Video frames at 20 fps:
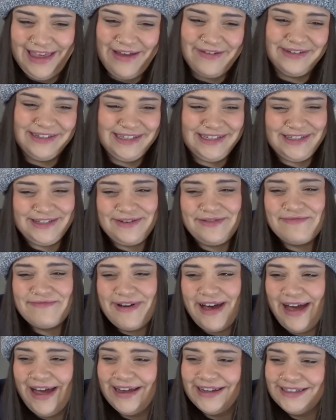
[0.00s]
that was too
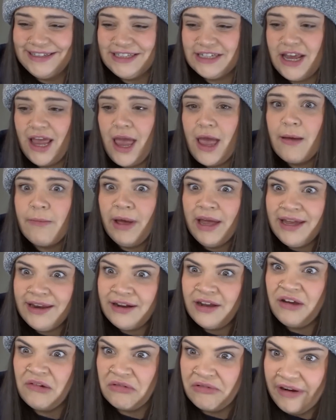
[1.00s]
much. Am I gonna
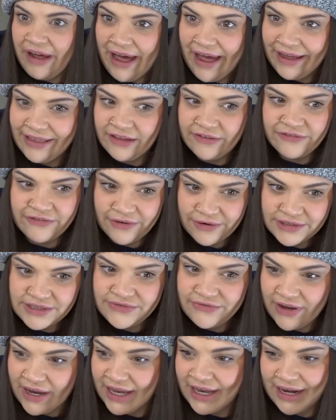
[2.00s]
cry the
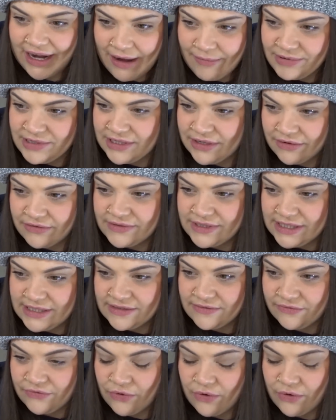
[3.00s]
first fucking episode of season